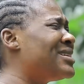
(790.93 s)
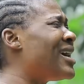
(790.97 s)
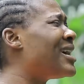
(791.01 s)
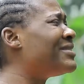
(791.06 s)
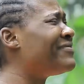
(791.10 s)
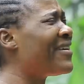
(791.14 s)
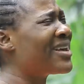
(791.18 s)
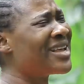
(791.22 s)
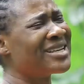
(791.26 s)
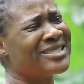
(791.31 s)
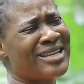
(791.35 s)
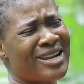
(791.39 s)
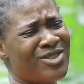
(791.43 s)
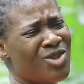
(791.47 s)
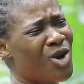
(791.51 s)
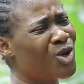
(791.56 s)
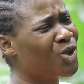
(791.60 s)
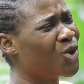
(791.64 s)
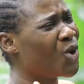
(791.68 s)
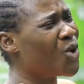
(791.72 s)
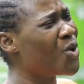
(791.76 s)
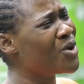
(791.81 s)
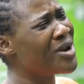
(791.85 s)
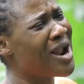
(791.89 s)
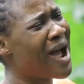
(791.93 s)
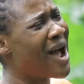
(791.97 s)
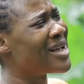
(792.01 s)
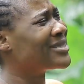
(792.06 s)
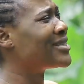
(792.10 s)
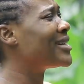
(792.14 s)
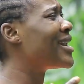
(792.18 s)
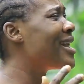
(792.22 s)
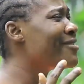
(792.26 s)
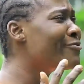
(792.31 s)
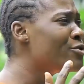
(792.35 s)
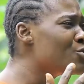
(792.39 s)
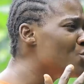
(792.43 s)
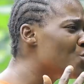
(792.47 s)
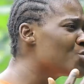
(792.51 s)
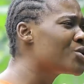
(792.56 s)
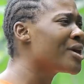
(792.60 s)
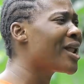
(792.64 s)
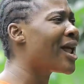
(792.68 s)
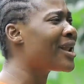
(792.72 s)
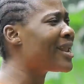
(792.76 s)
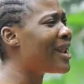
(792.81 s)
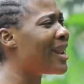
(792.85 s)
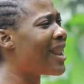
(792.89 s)
Because father said talk to you now, so they even
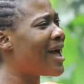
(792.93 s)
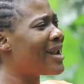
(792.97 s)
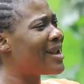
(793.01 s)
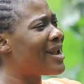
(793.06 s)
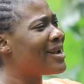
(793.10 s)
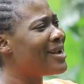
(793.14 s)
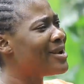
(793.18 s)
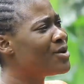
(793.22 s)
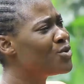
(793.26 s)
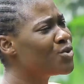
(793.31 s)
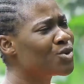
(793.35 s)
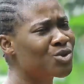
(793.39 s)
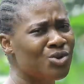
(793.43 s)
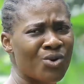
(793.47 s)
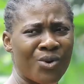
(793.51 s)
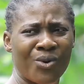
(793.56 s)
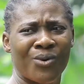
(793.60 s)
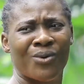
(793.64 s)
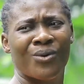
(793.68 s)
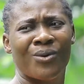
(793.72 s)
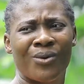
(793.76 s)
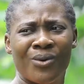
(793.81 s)
looking at the land that they look so.